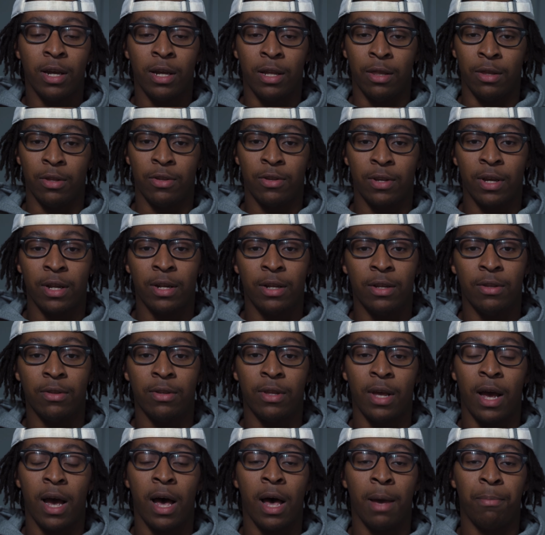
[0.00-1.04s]
and the settings
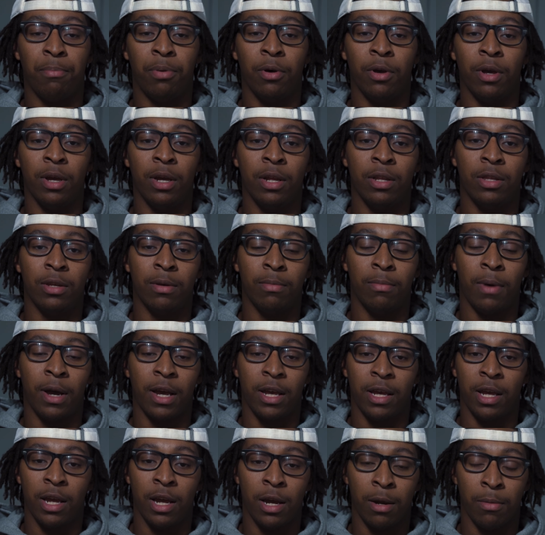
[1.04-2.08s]
that I put into my
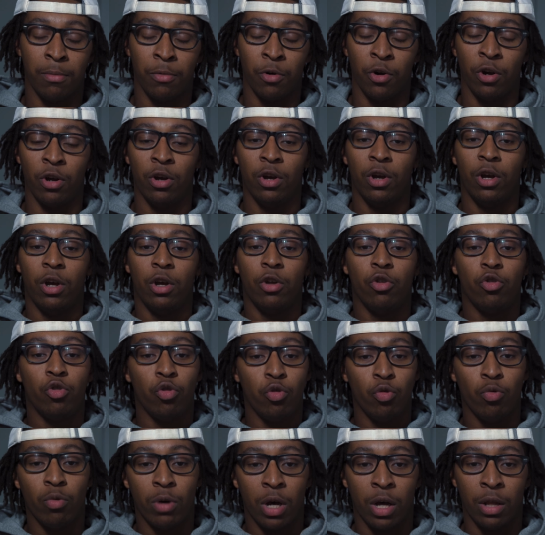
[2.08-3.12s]
camera
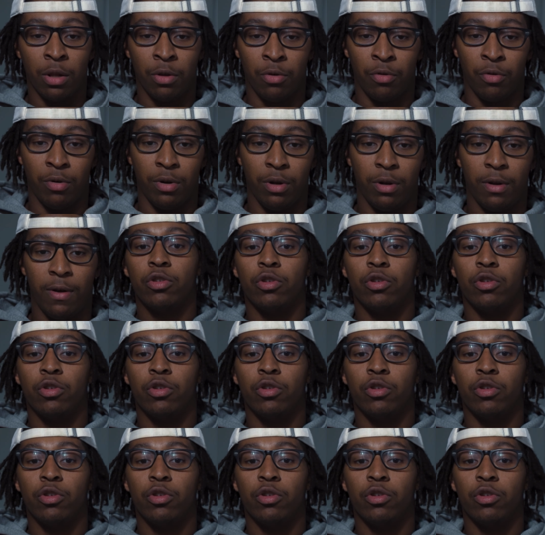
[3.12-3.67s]
to color grade.